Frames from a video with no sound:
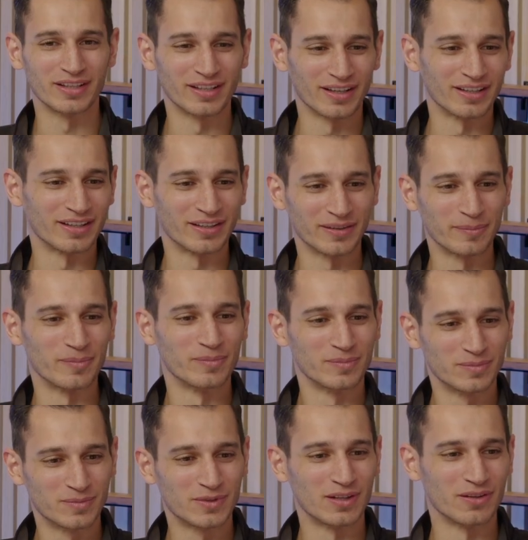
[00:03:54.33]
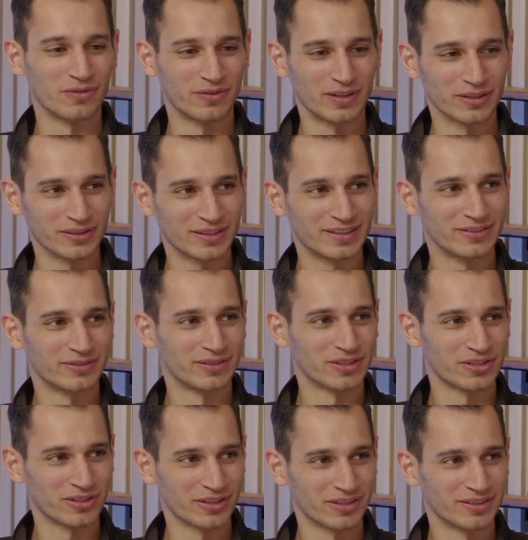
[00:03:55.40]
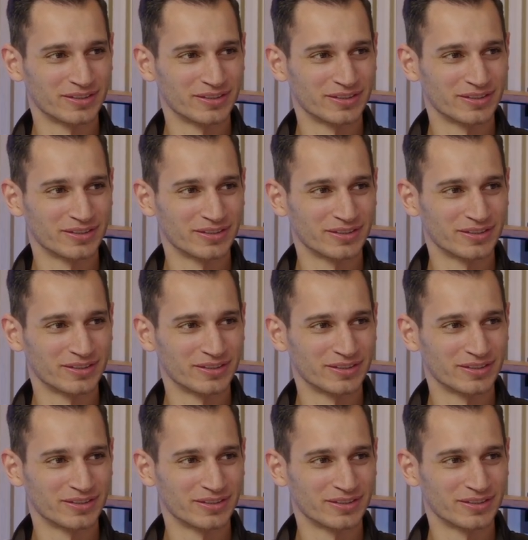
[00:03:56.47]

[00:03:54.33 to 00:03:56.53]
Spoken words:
to the field for sure.